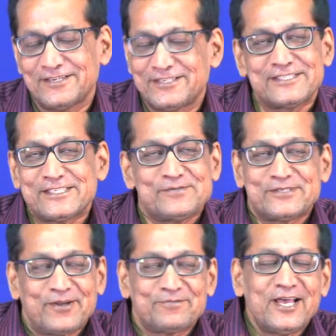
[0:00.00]

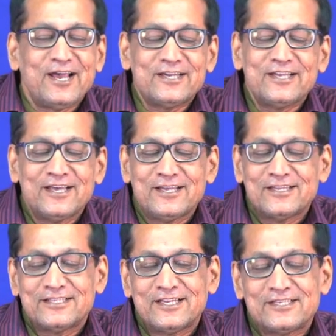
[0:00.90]
description of that
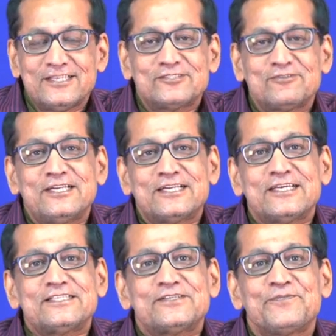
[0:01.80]

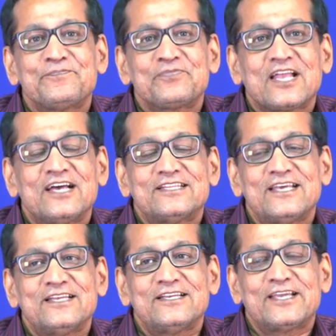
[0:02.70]
insulators,
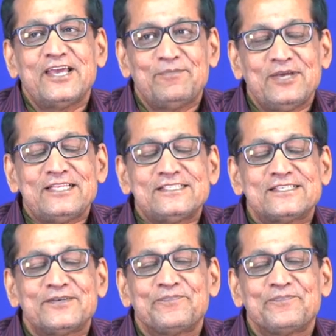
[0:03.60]
then cables,